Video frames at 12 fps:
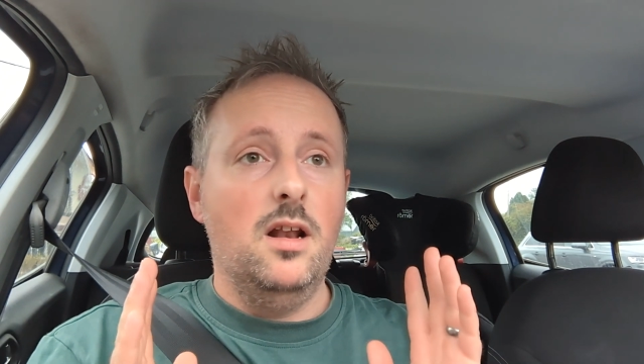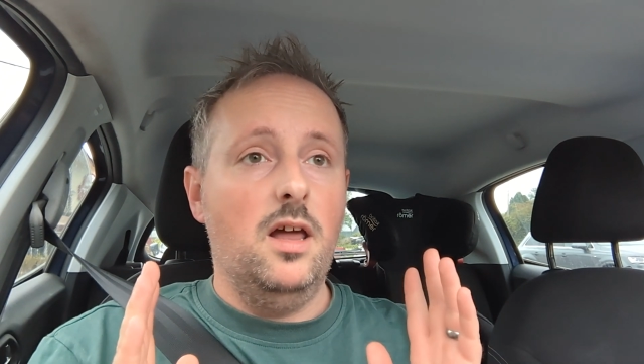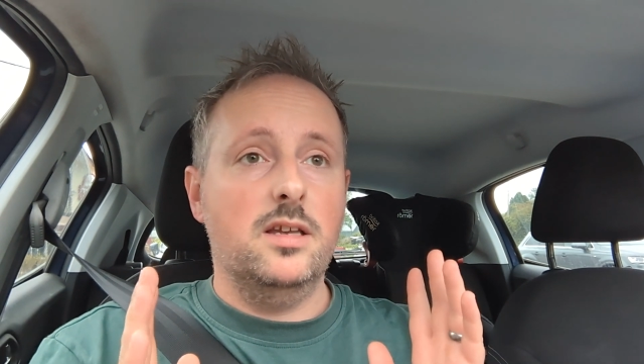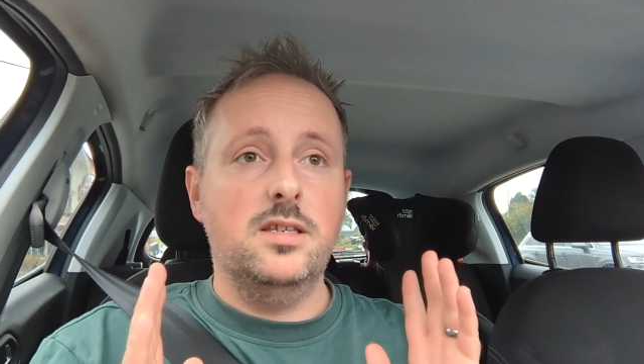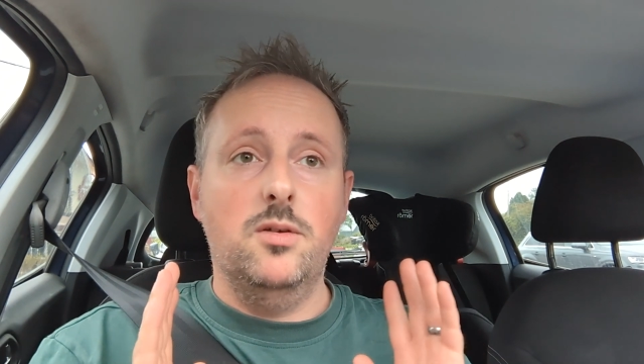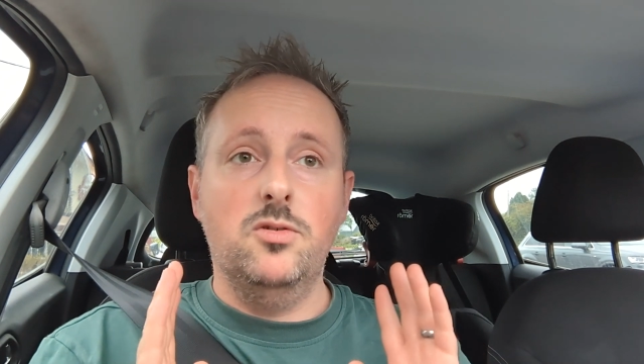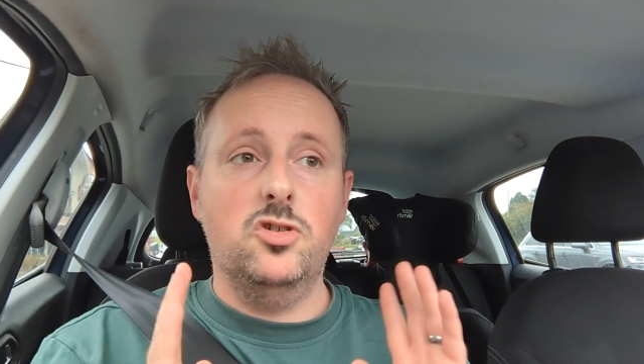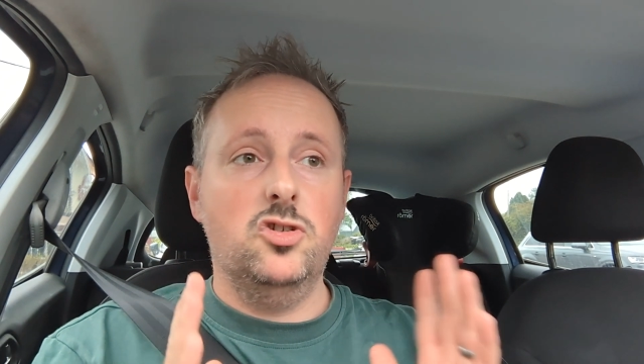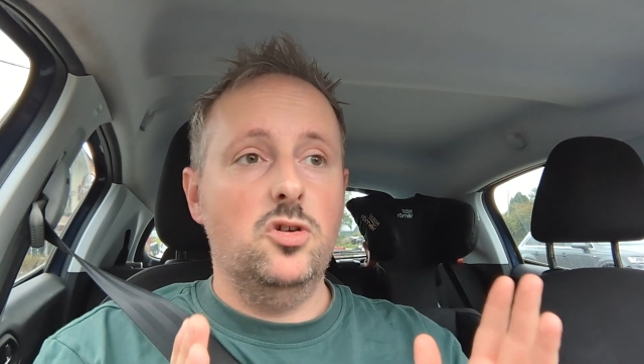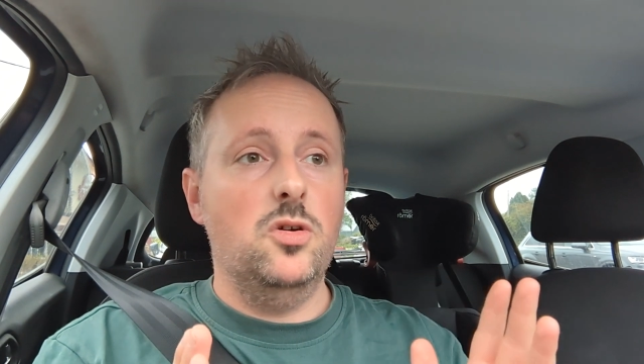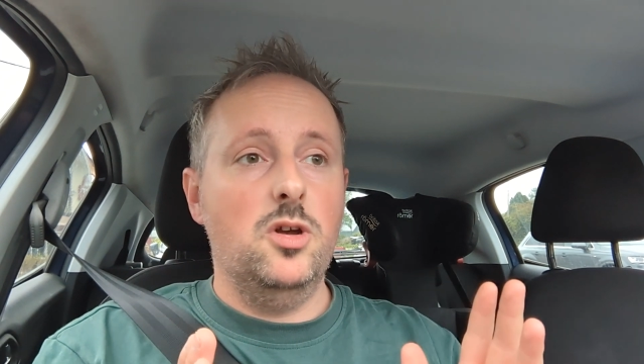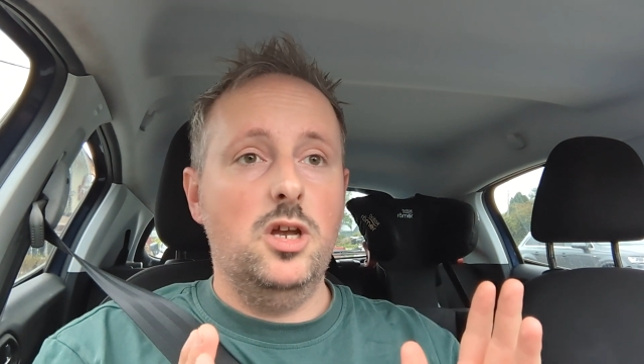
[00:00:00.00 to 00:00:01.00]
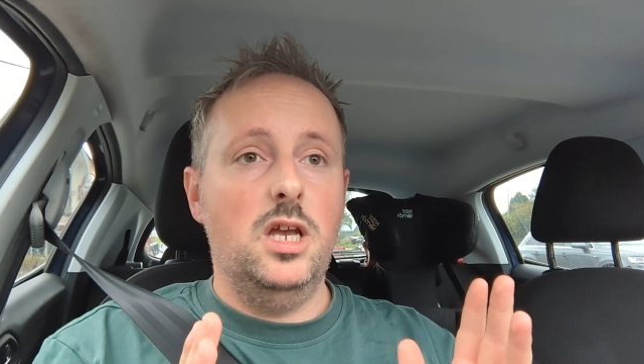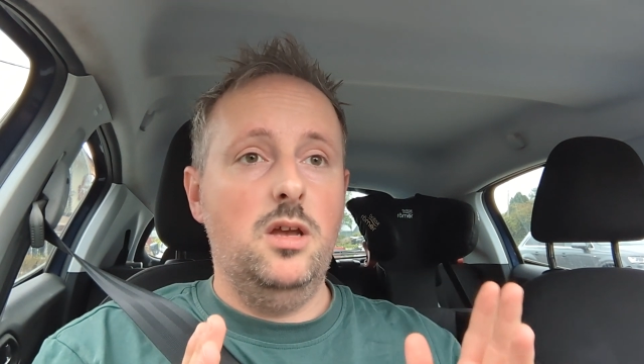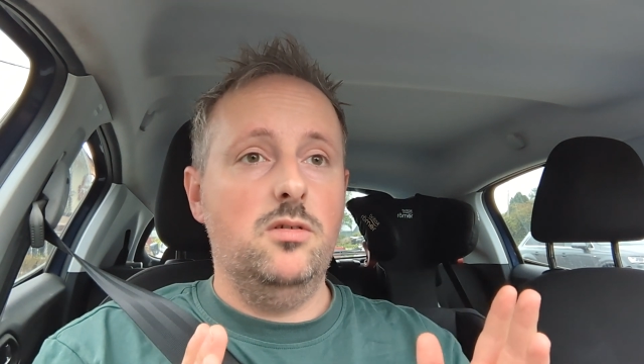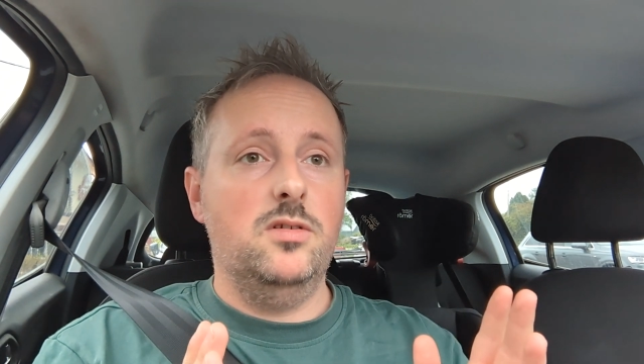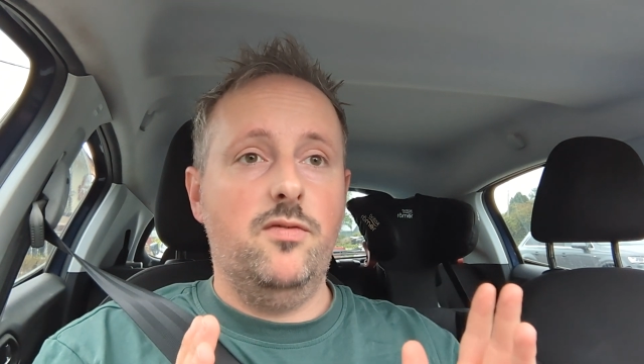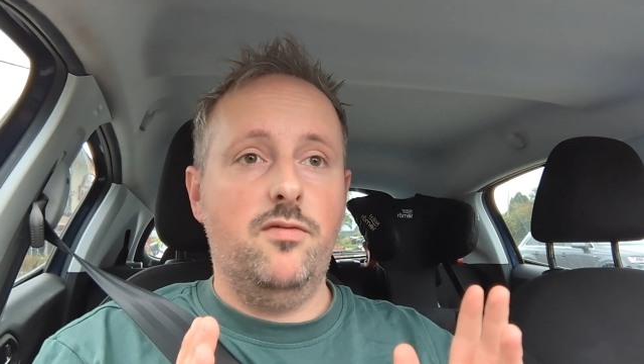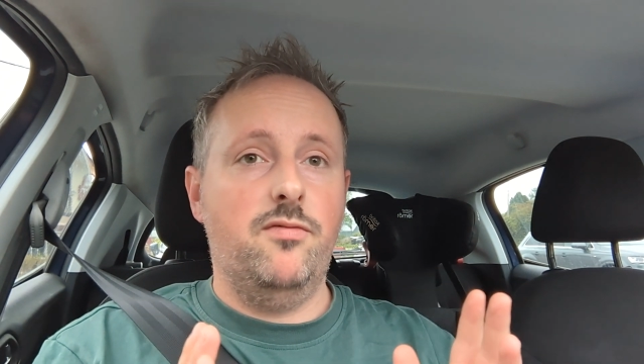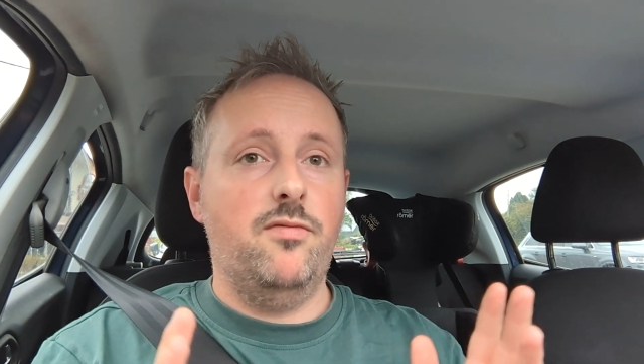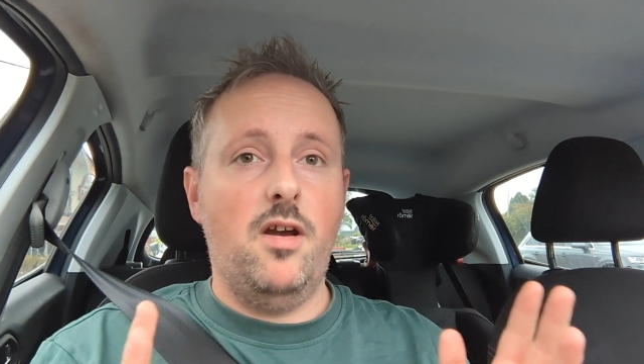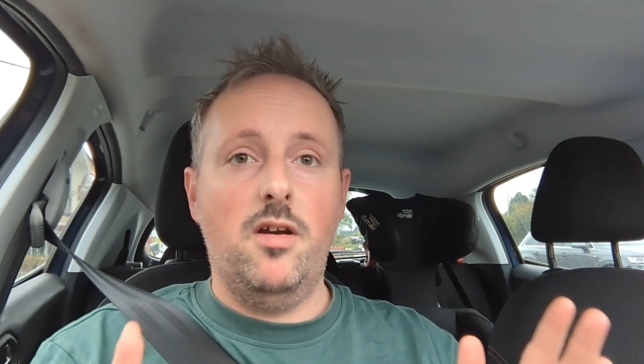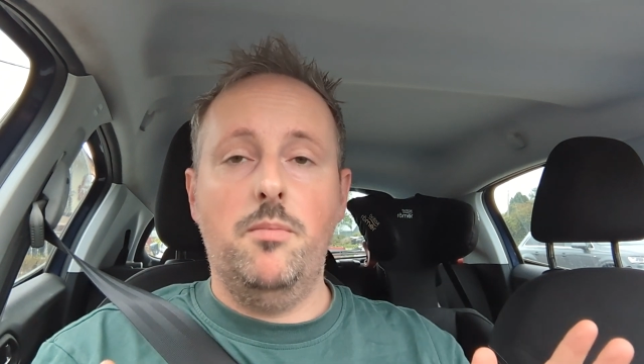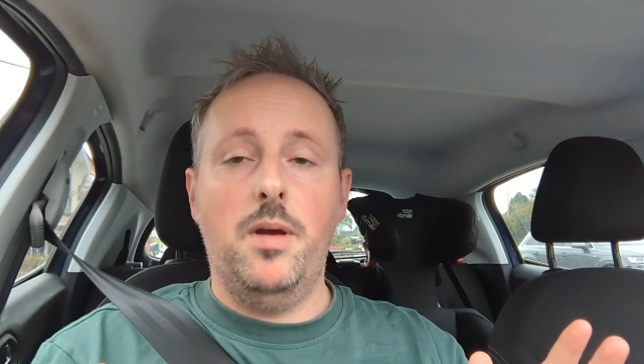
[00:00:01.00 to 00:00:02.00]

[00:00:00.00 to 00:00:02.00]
Like I say, with Stuart, it was very